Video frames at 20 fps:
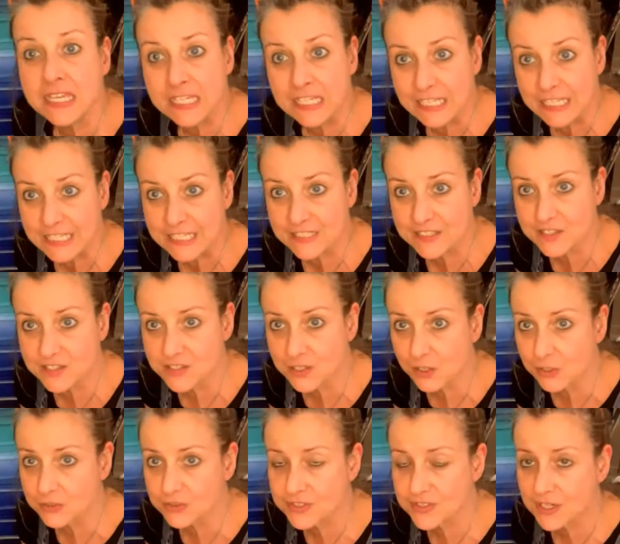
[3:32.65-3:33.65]
glazes
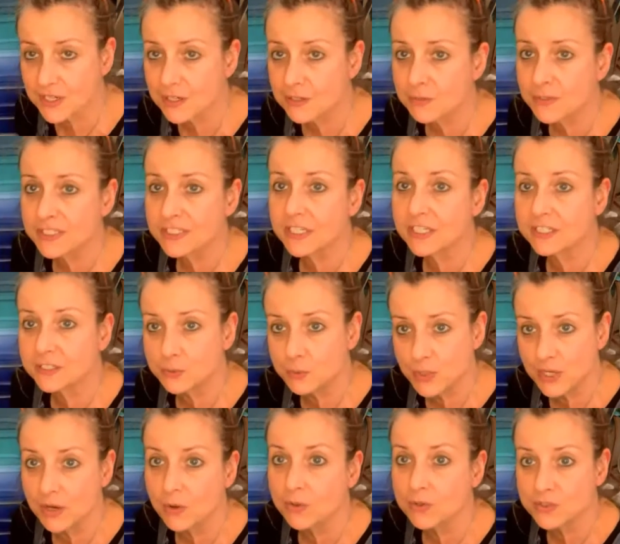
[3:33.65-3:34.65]
also, and they do
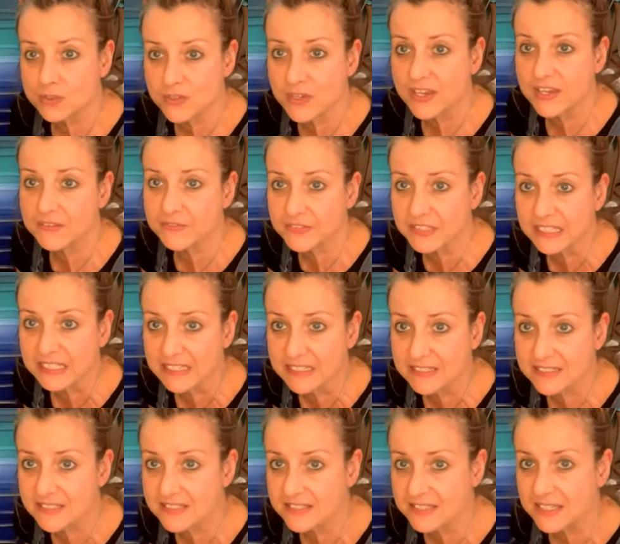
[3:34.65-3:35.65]
also have
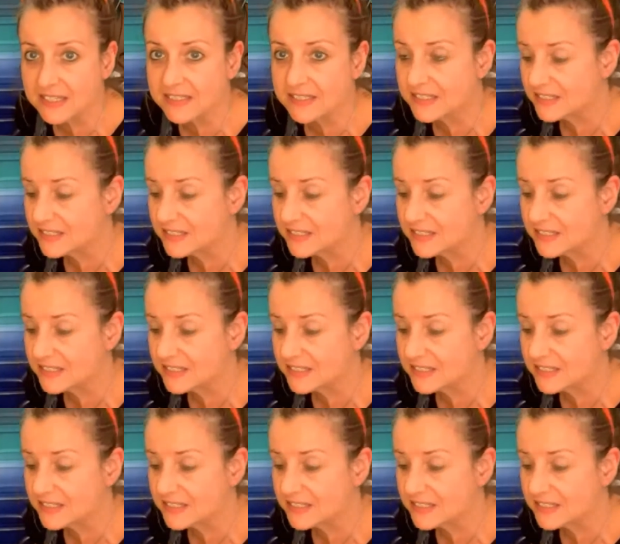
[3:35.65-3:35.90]
glazes in